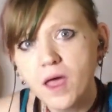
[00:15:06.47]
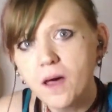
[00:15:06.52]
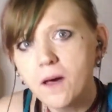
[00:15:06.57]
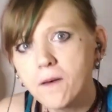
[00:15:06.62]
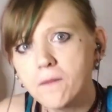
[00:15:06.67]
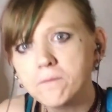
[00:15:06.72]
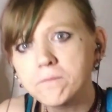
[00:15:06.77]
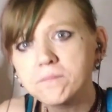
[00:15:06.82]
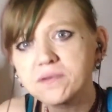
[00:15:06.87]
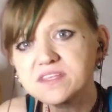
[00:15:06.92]

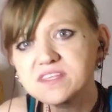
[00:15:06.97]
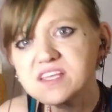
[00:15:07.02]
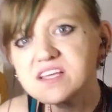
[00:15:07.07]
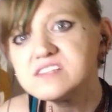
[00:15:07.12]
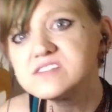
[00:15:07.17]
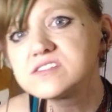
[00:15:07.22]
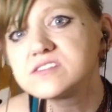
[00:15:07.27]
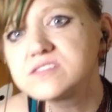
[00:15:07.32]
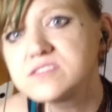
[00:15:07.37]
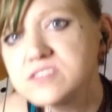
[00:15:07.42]
but they're
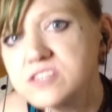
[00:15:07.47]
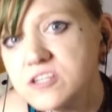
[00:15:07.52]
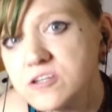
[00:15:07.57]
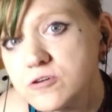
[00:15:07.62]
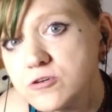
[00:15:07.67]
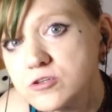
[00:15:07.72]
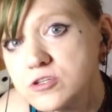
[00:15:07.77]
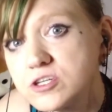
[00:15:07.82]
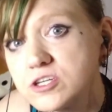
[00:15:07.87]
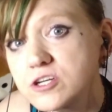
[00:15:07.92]
still
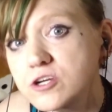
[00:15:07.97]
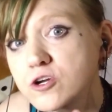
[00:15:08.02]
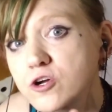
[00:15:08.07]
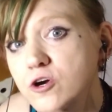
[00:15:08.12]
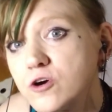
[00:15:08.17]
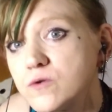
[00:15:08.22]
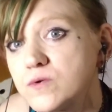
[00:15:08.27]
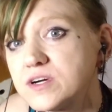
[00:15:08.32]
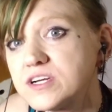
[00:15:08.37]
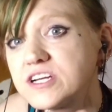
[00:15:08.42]
gonna go
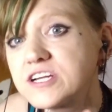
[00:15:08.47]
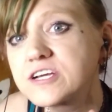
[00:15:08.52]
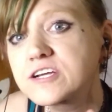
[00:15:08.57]
in and